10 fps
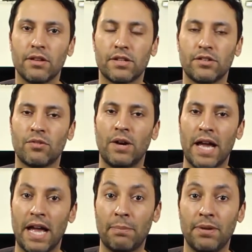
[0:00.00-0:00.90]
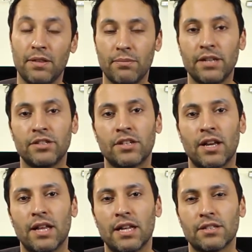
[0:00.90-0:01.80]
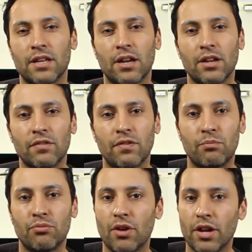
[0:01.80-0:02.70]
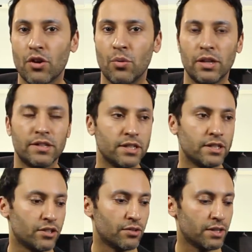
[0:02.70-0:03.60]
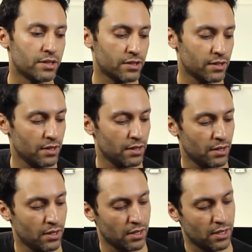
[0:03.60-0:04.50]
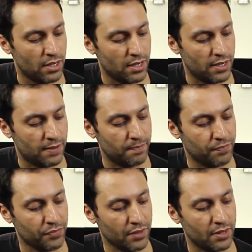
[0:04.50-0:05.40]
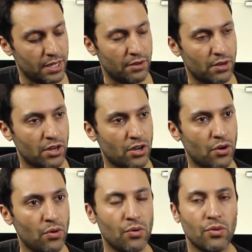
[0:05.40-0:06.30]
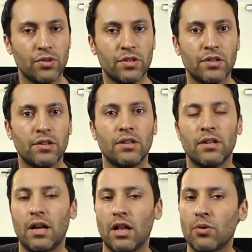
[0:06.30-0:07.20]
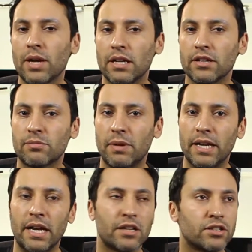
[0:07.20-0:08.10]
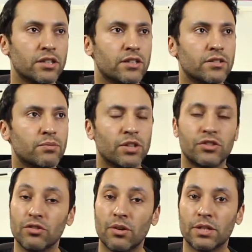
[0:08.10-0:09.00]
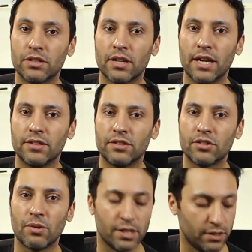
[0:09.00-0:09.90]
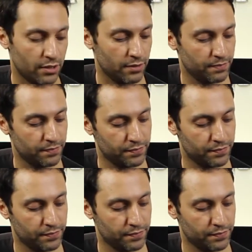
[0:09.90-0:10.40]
Sounds quite happy. The major scale has that kind of bright quality to it. Now a chord, I'll quickly explain it actually, because once you know what a scale is, it's quite easy.